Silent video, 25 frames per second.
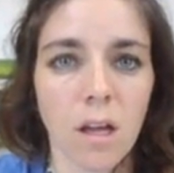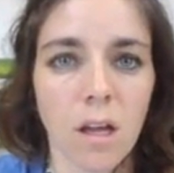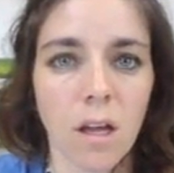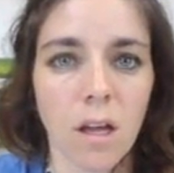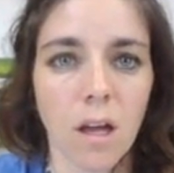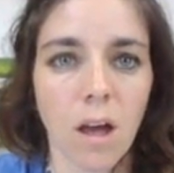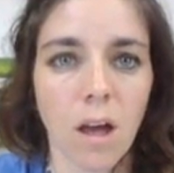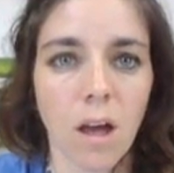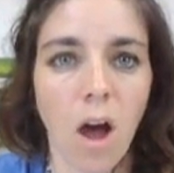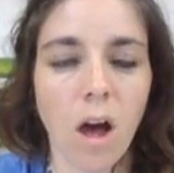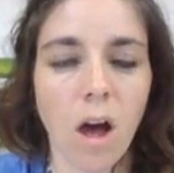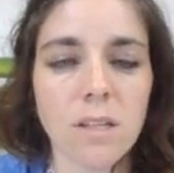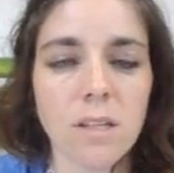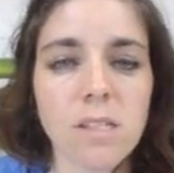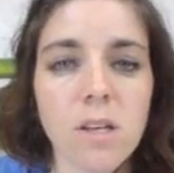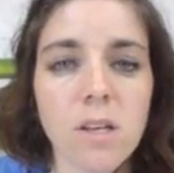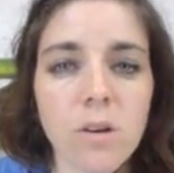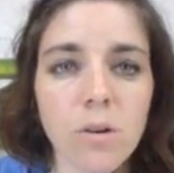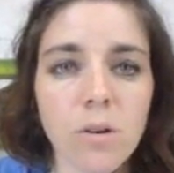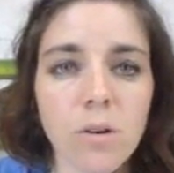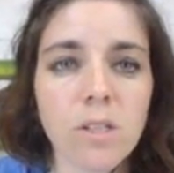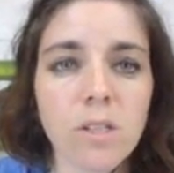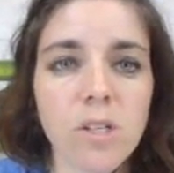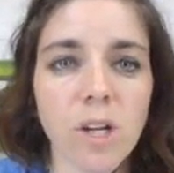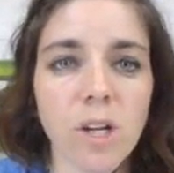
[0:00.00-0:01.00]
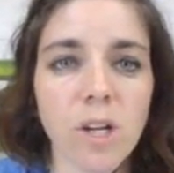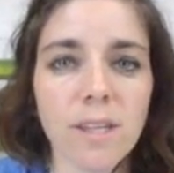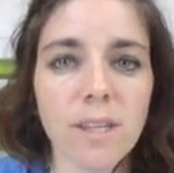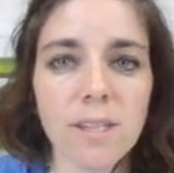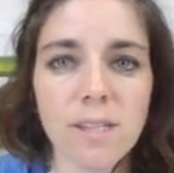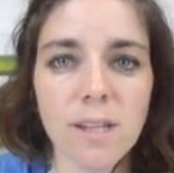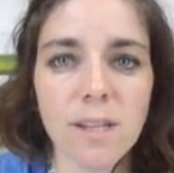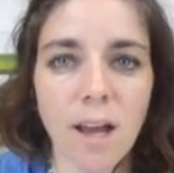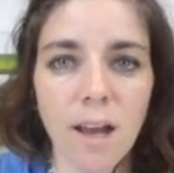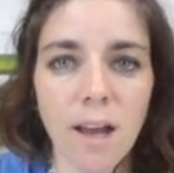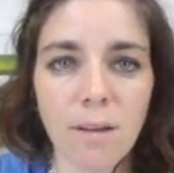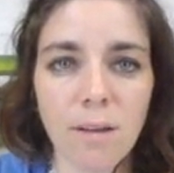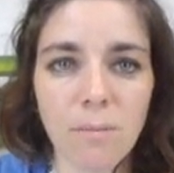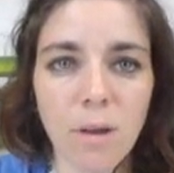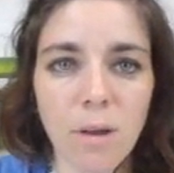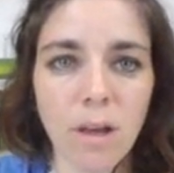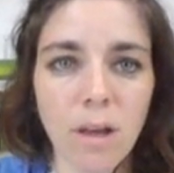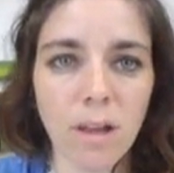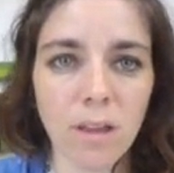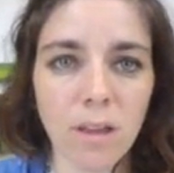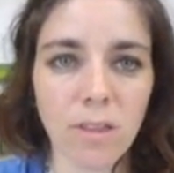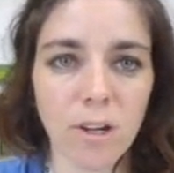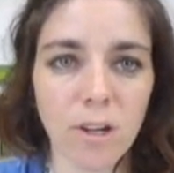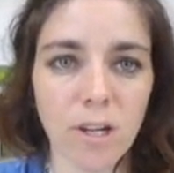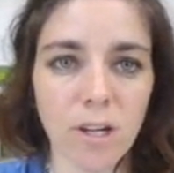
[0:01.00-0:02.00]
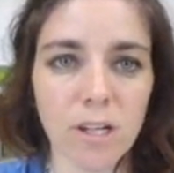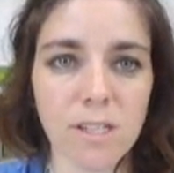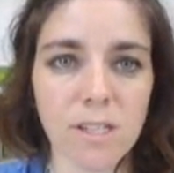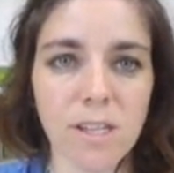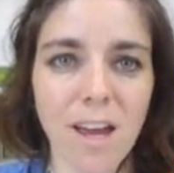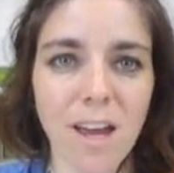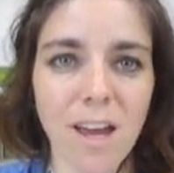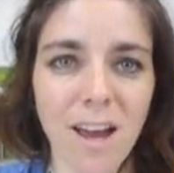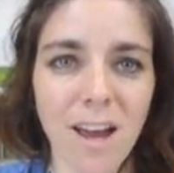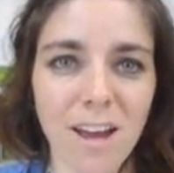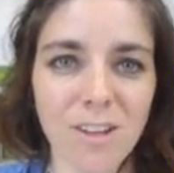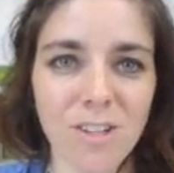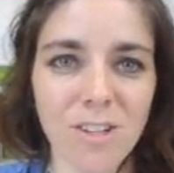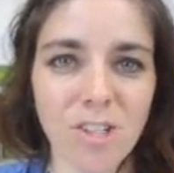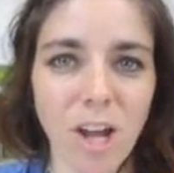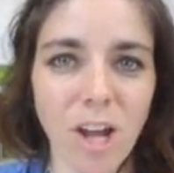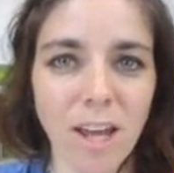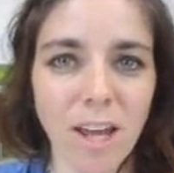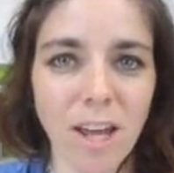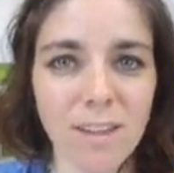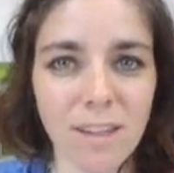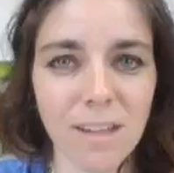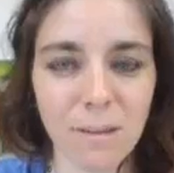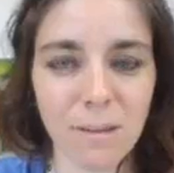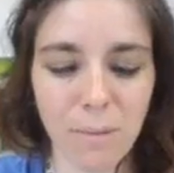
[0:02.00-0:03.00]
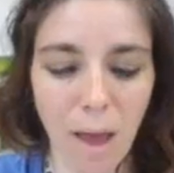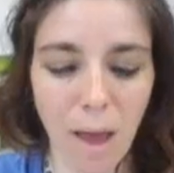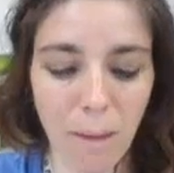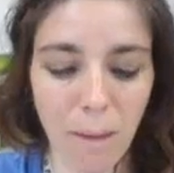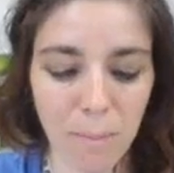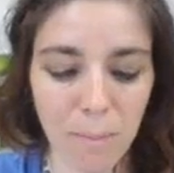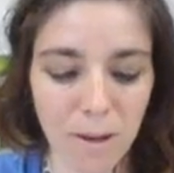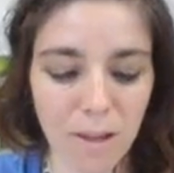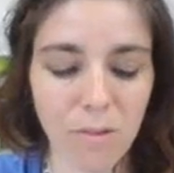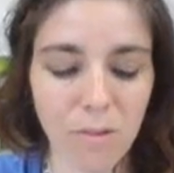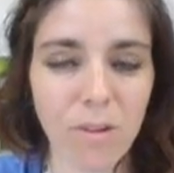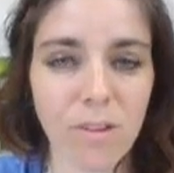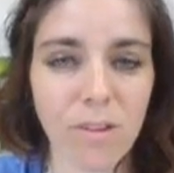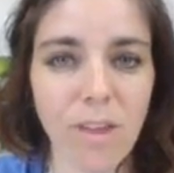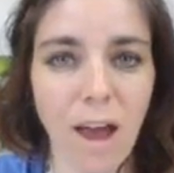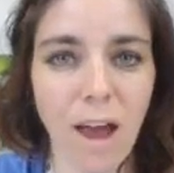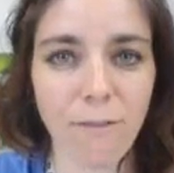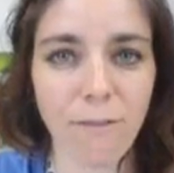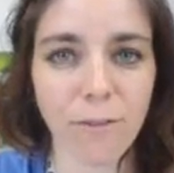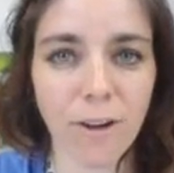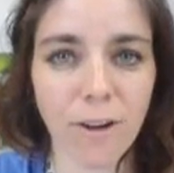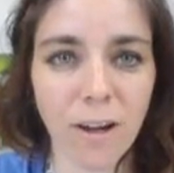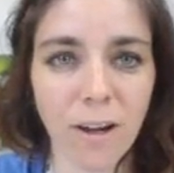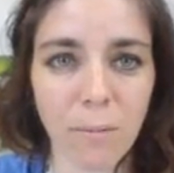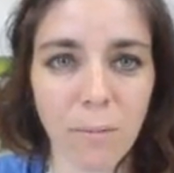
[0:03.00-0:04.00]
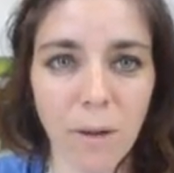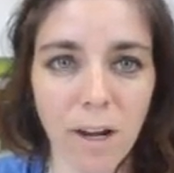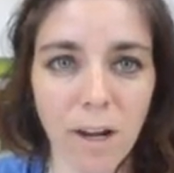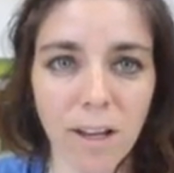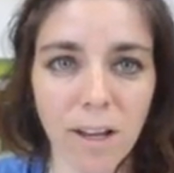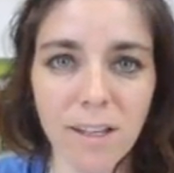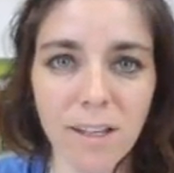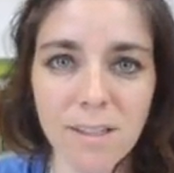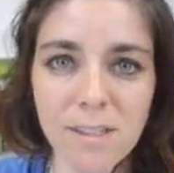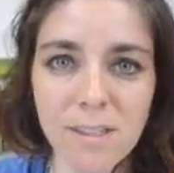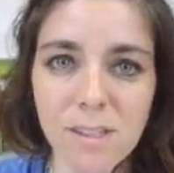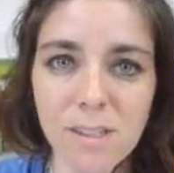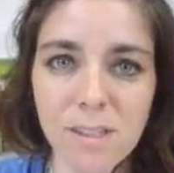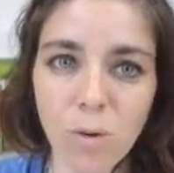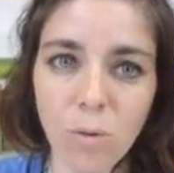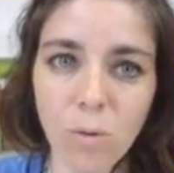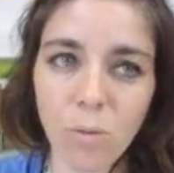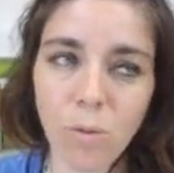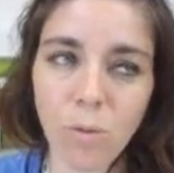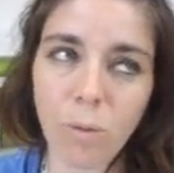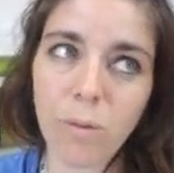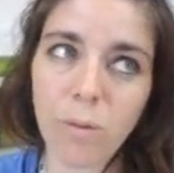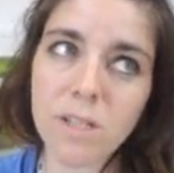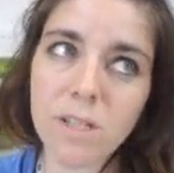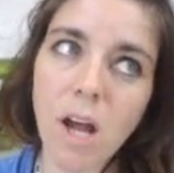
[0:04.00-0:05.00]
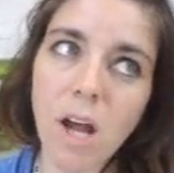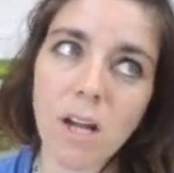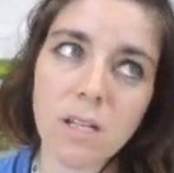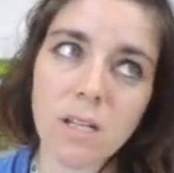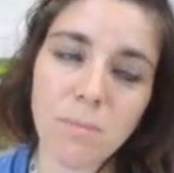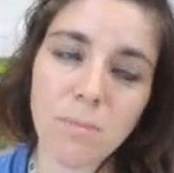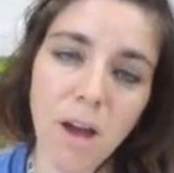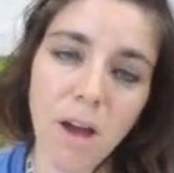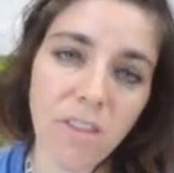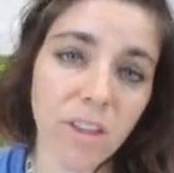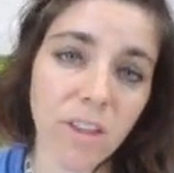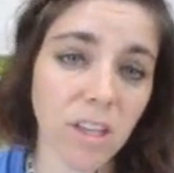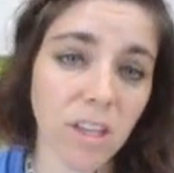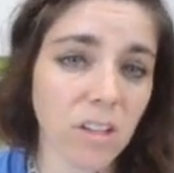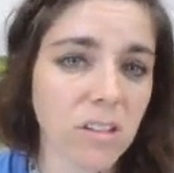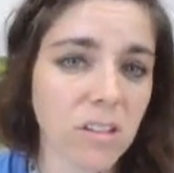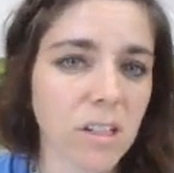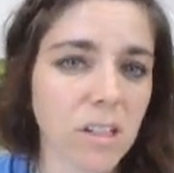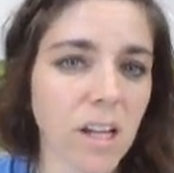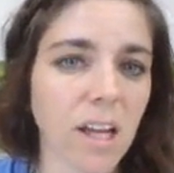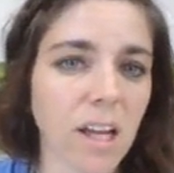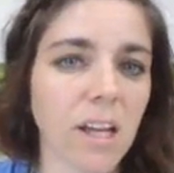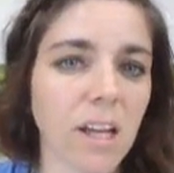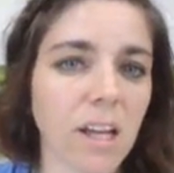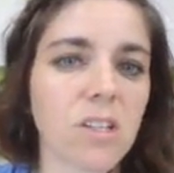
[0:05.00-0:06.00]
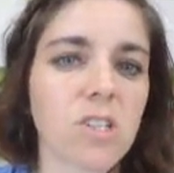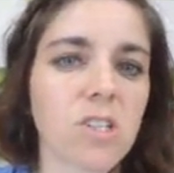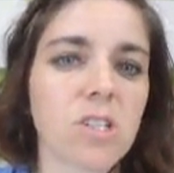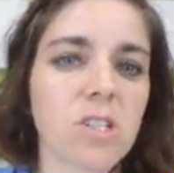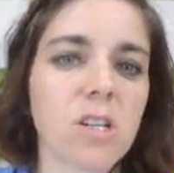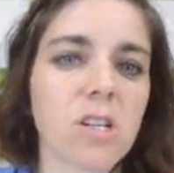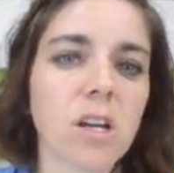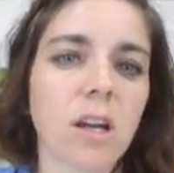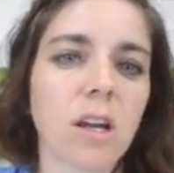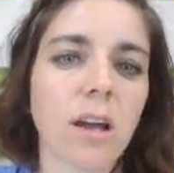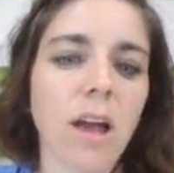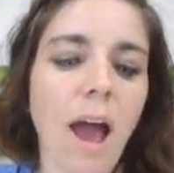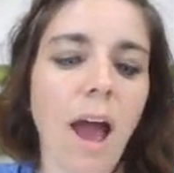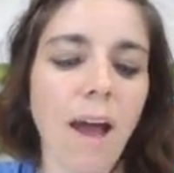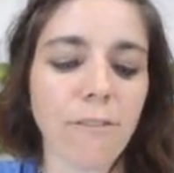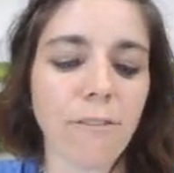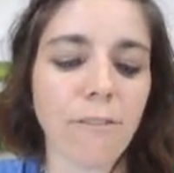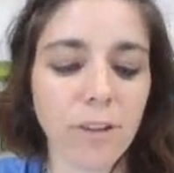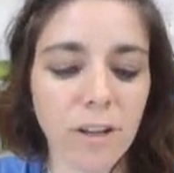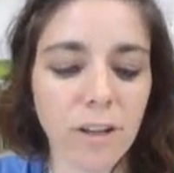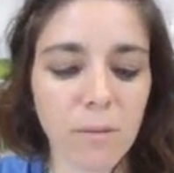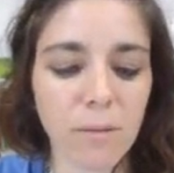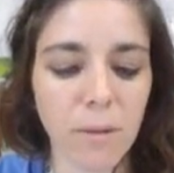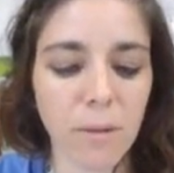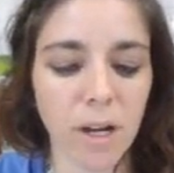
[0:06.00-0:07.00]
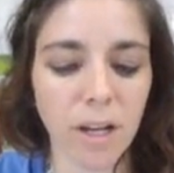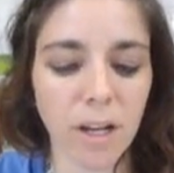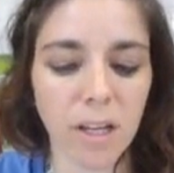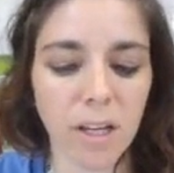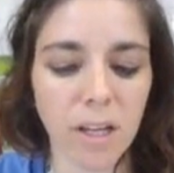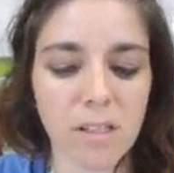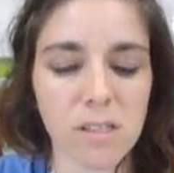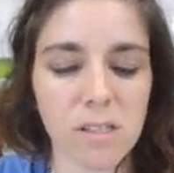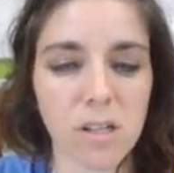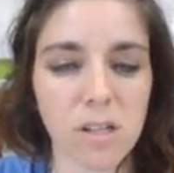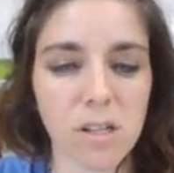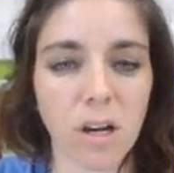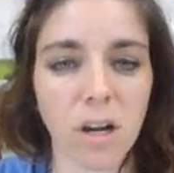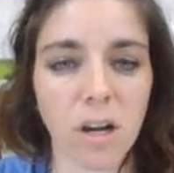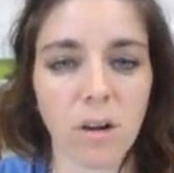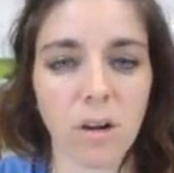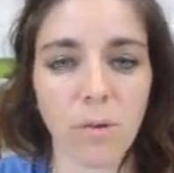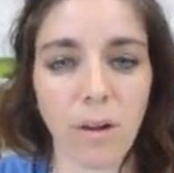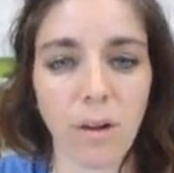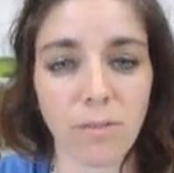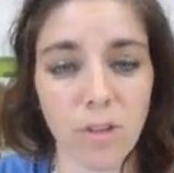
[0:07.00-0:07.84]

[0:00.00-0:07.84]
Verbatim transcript: Also, during this time, there's a giant leap happening with African Americans. So when we talked about the Gilded Age, African Americans are, we have the